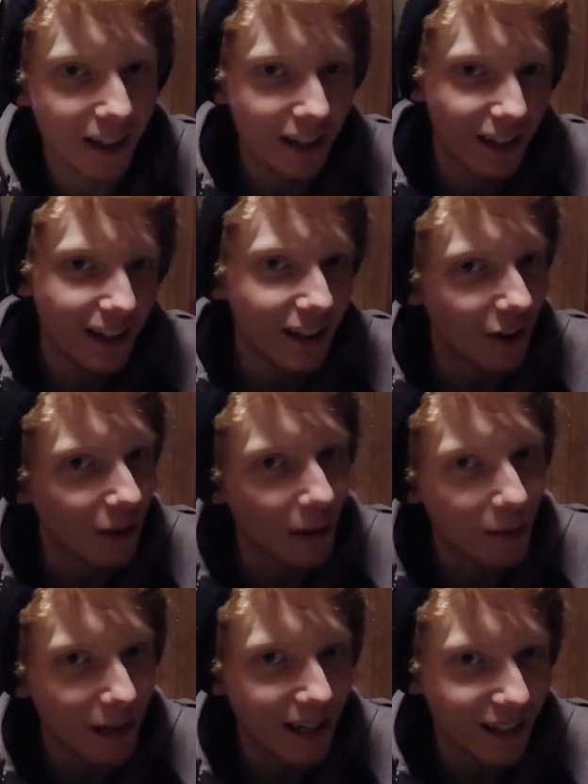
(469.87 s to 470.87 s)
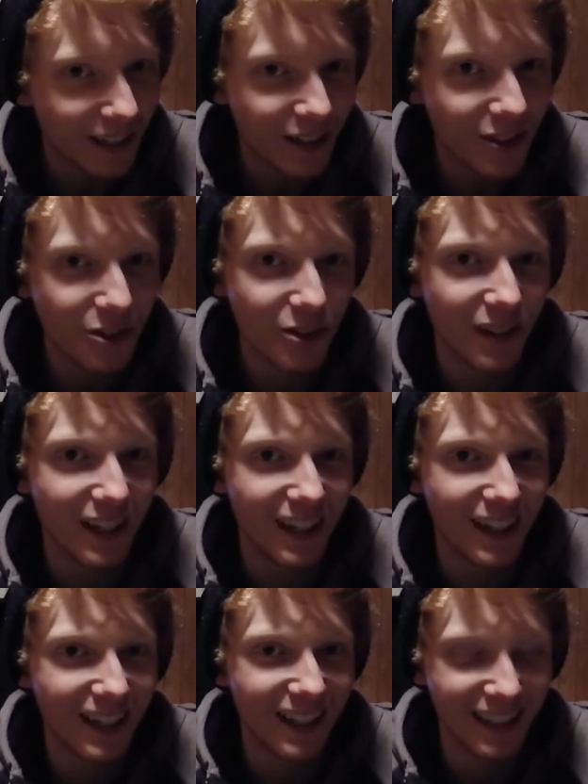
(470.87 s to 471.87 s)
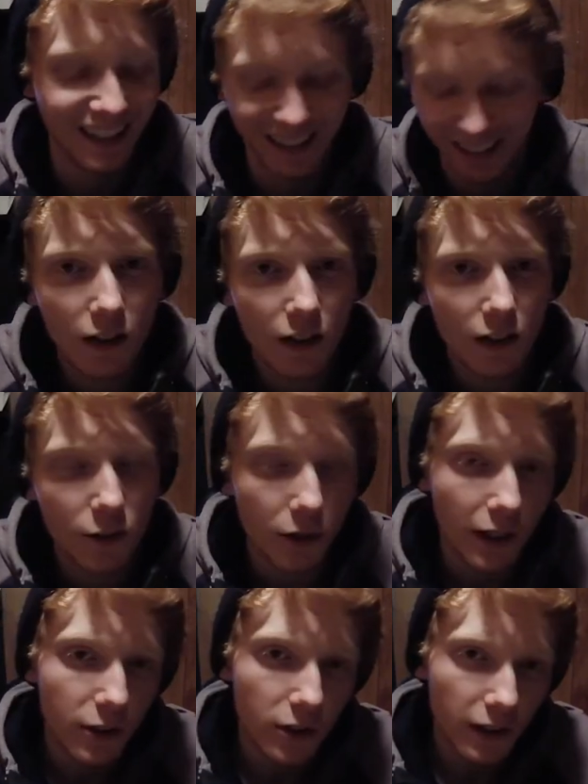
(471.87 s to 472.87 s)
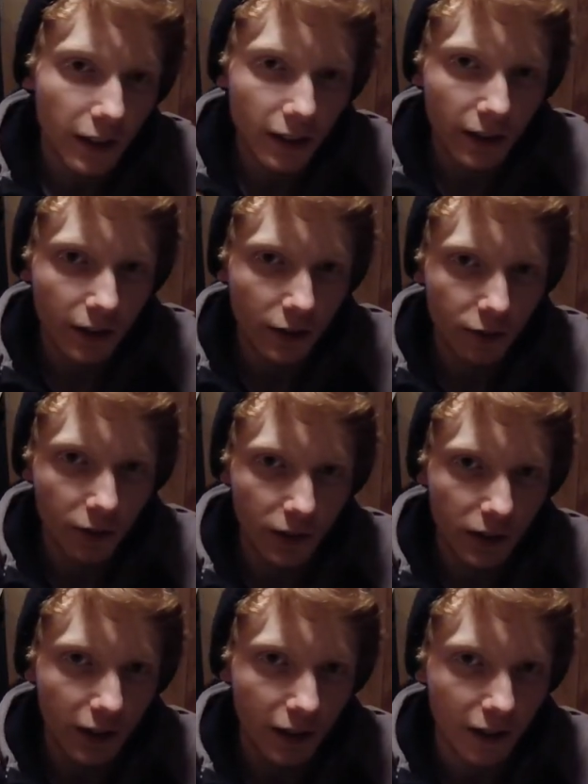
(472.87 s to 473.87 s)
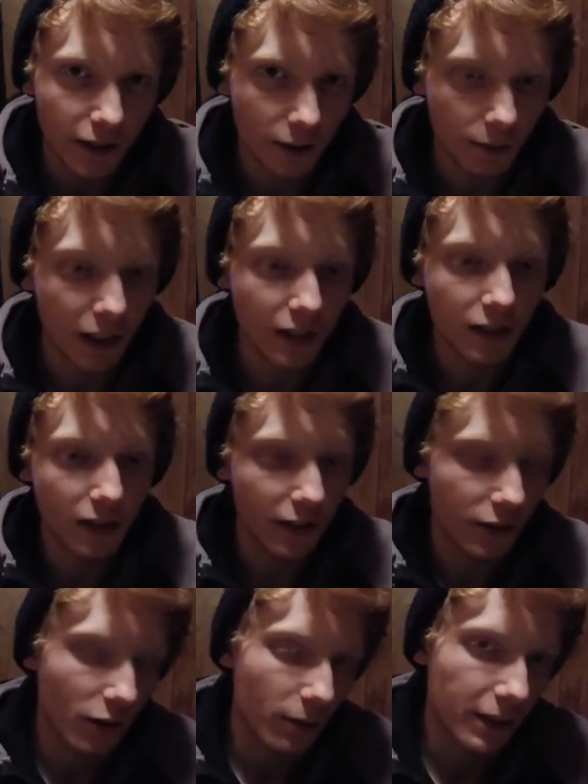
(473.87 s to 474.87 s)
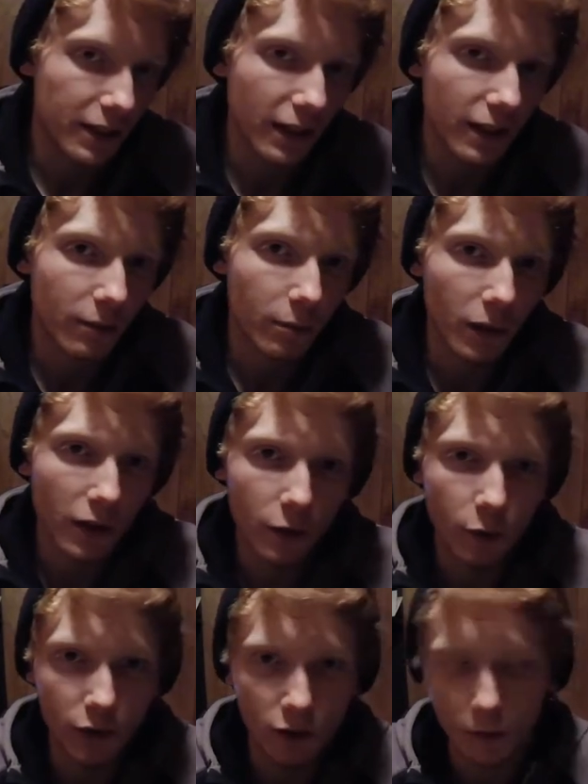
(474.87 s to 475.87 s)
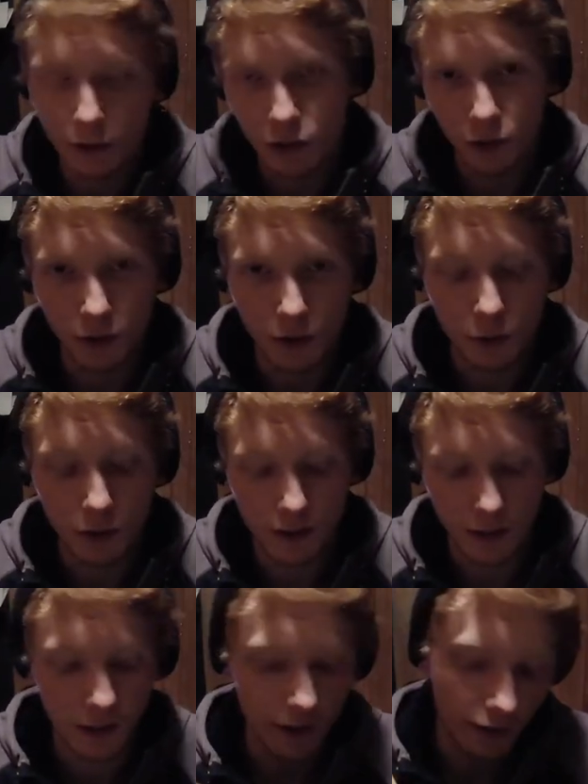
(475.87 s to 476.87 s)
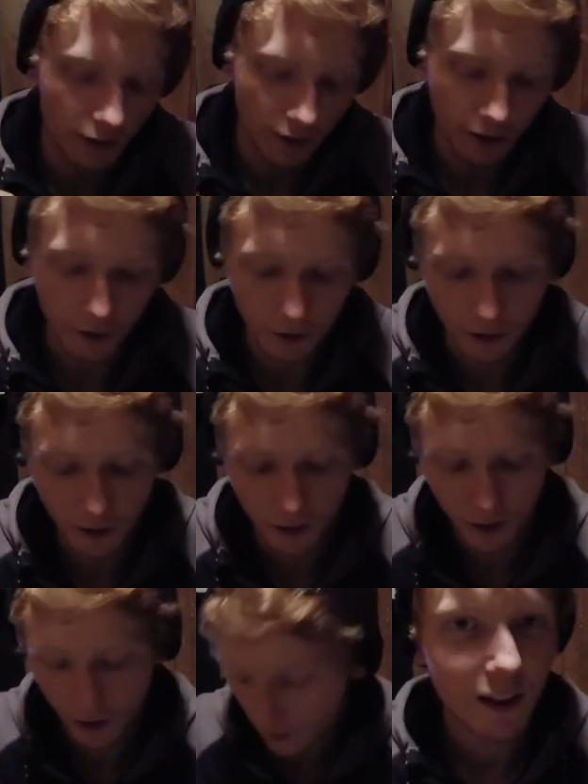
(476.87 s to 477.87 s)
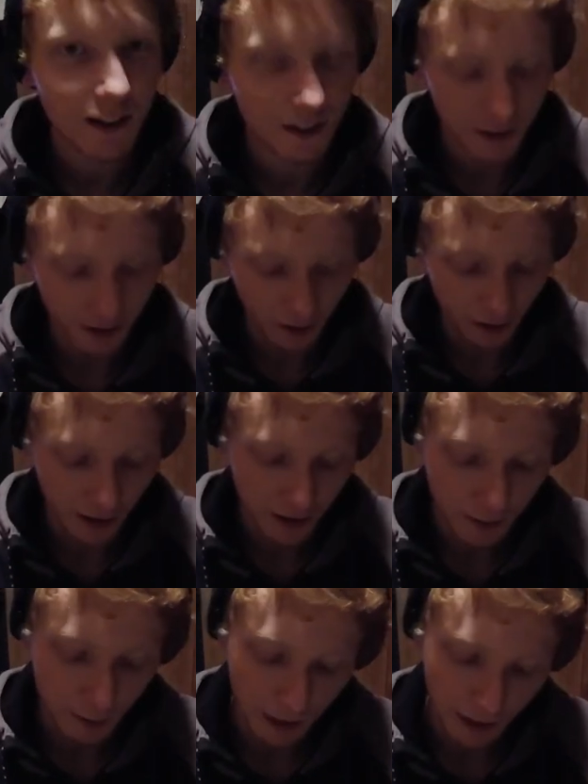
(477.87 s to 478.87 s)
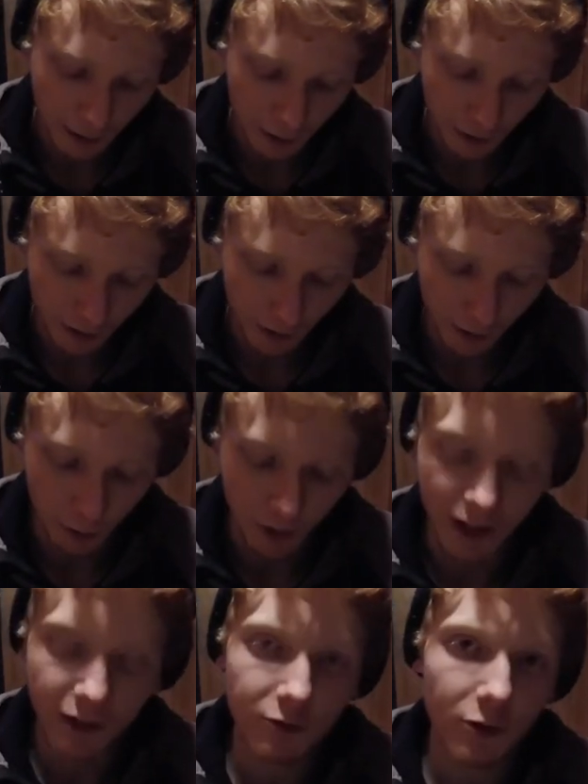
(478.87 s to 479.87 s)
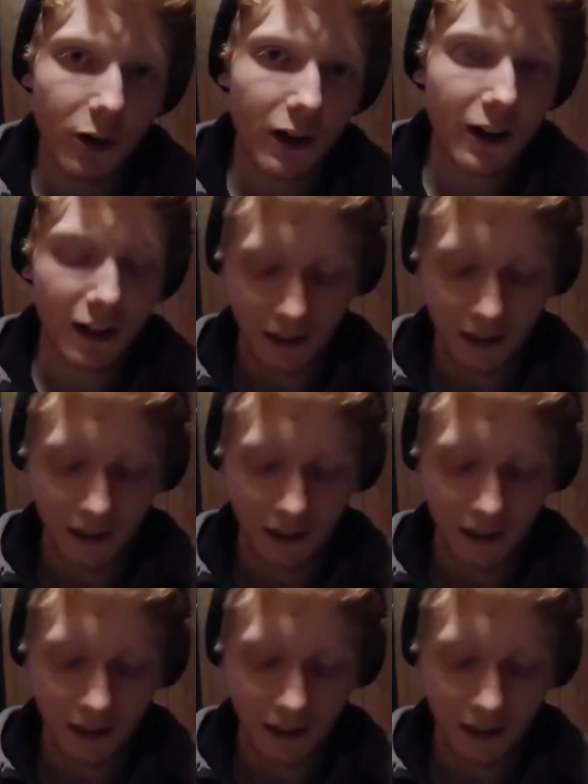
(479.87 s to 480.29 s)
and I got my package. So I actually needed this first guy to basically install my second part, which I'll be showing you once I get this guy on. This is the last package that I was waiting for,